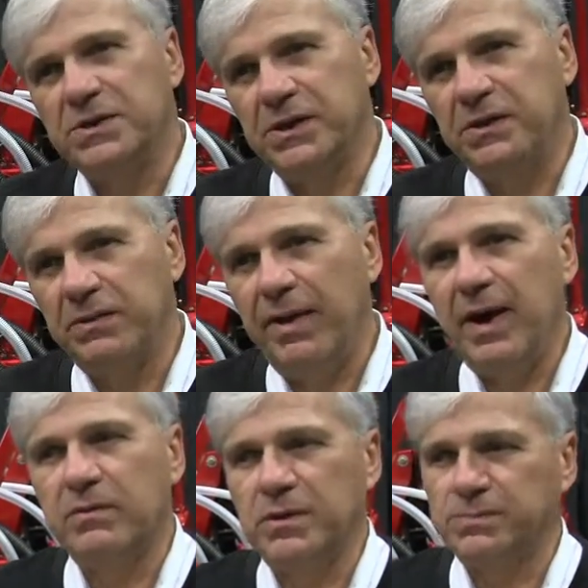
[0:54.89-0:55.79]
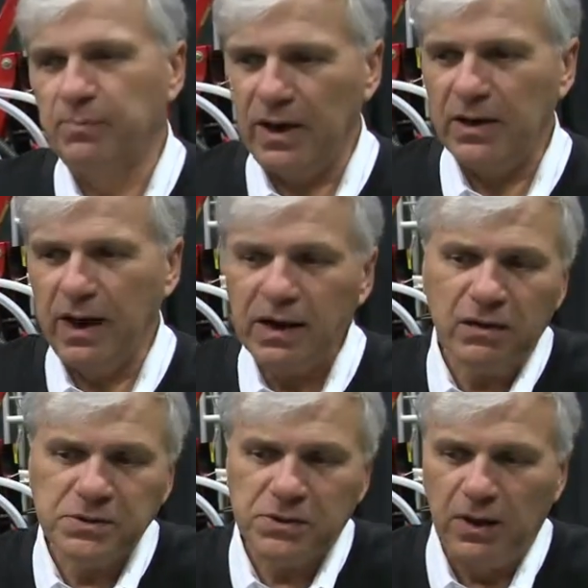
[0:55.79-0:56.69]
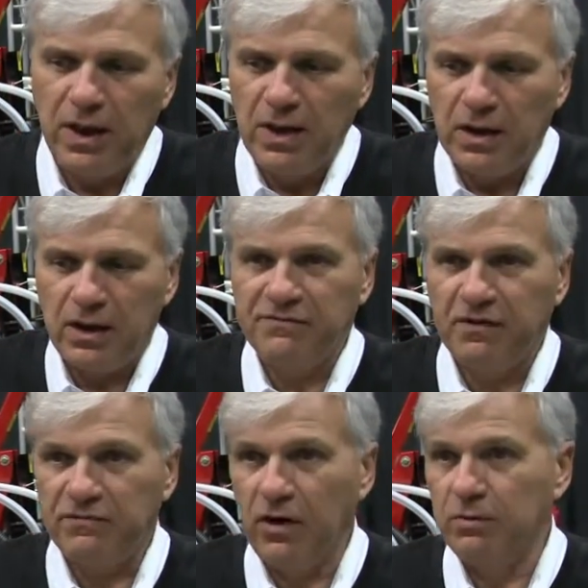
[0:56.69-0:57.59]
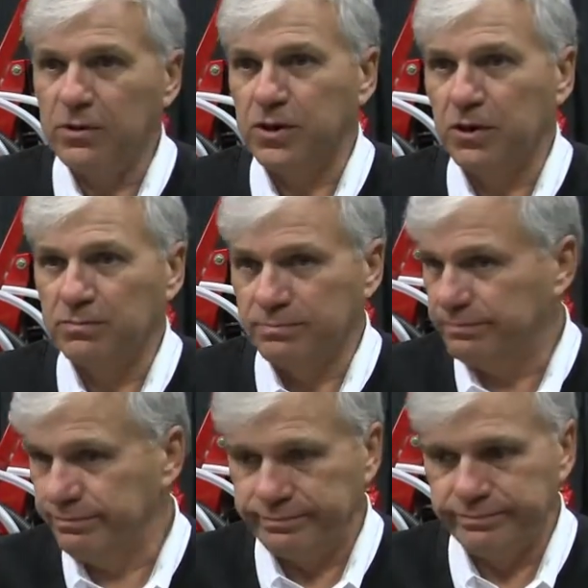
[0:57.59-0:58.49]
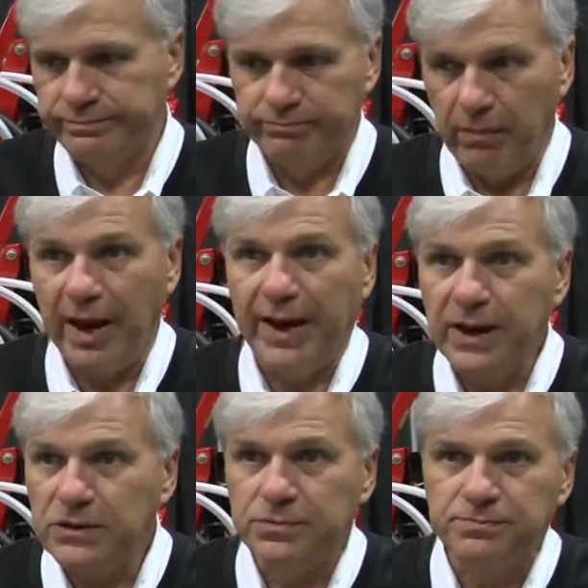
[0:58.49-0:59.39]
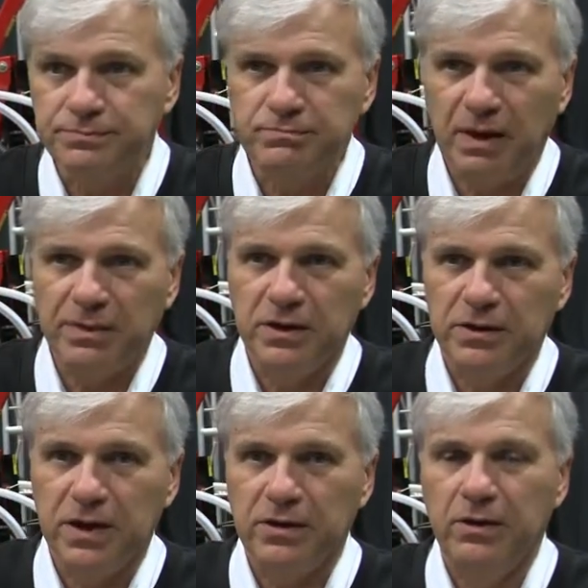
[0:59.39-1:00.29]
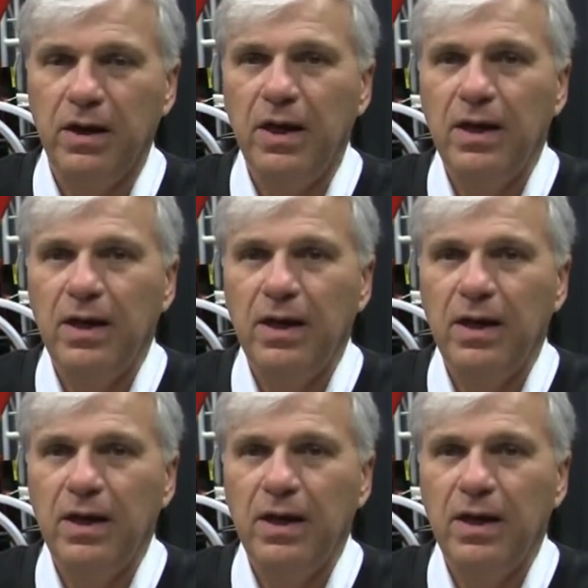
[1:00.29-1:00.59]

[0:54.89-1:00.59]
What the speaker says: is in the demand, and also a lot of our farmers are my age, maybe a little younger,